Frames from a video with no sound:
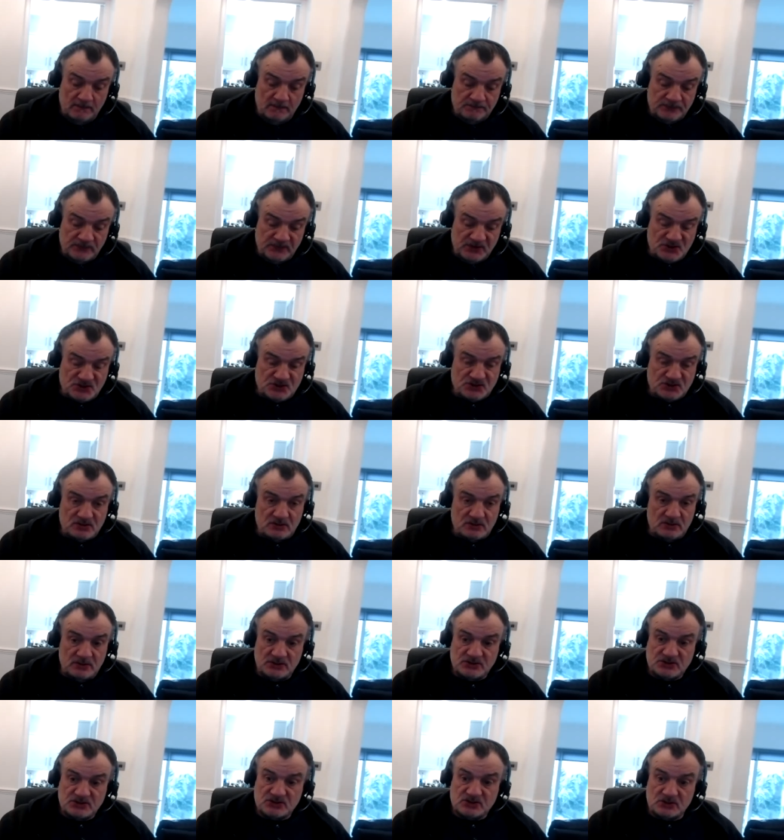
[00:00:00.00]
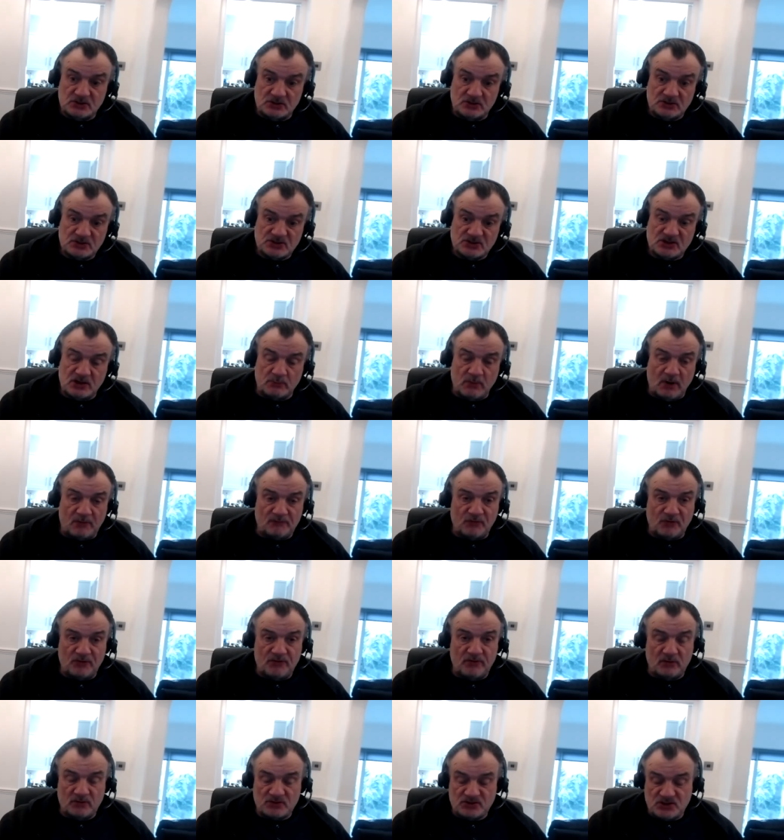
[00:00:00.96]
This, this, uh, someone,
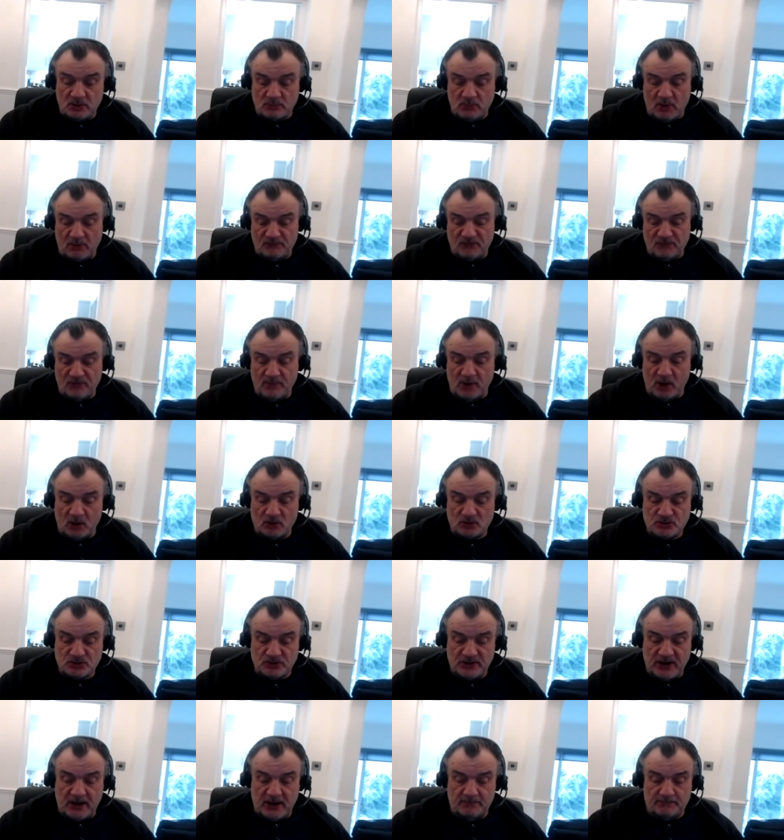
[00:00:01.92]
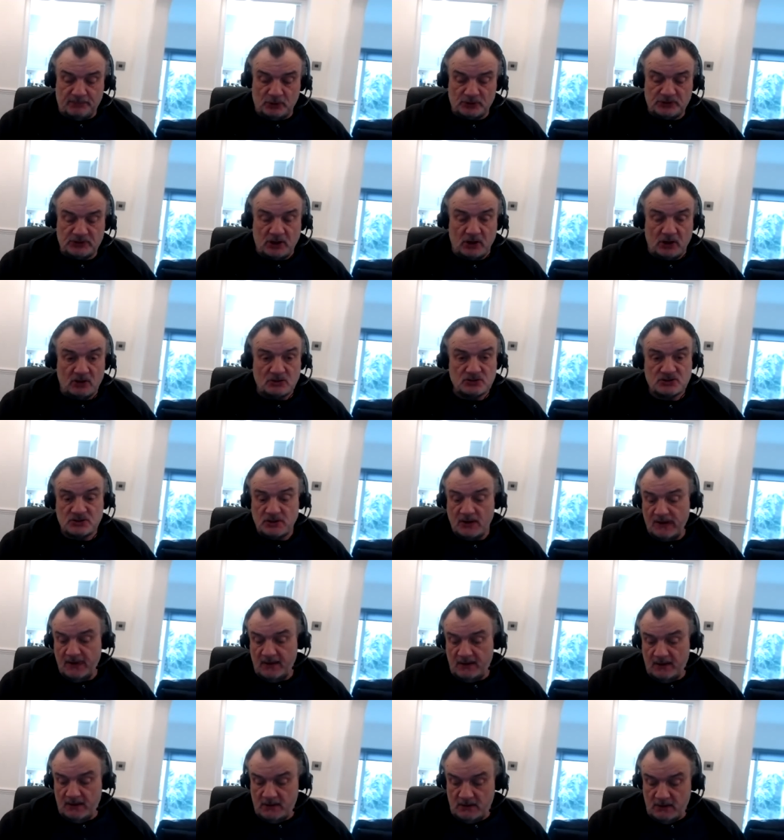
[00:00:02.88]
re- someone remarked on our podcast
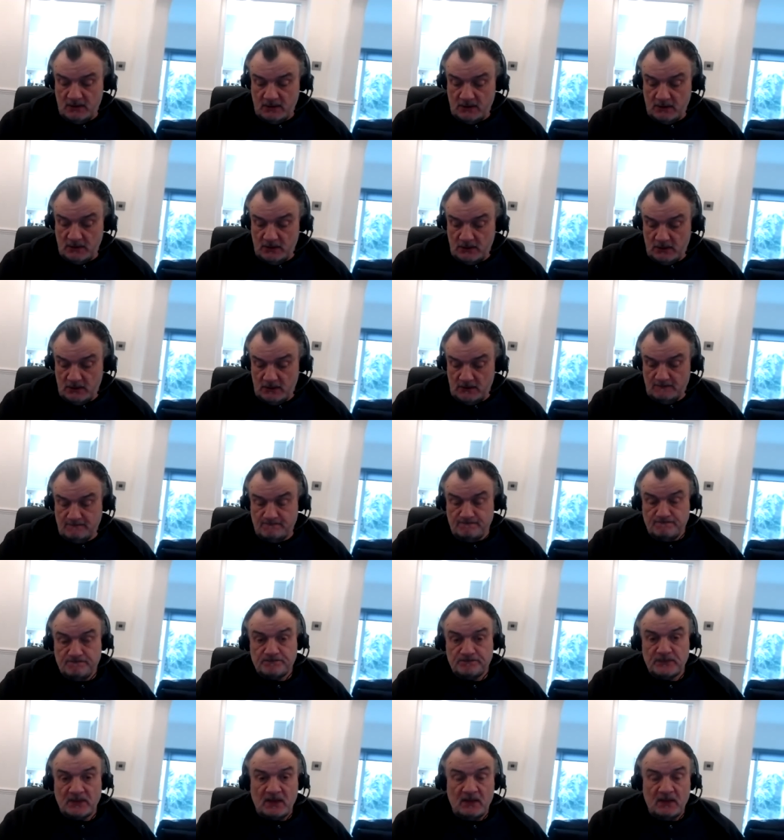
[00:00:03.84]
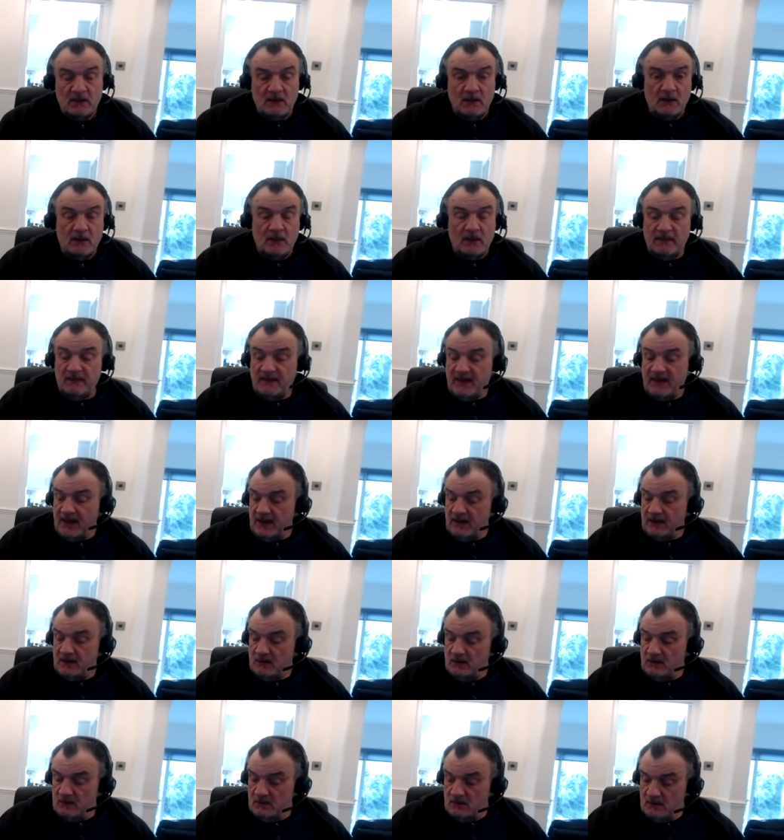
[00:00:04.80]
um, that
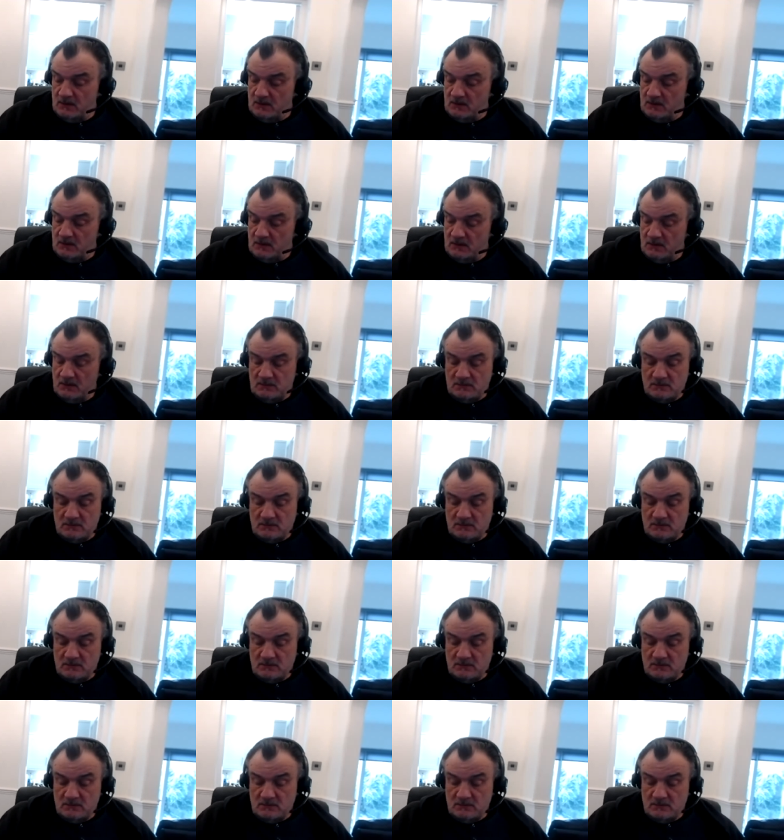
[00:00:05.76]
uh,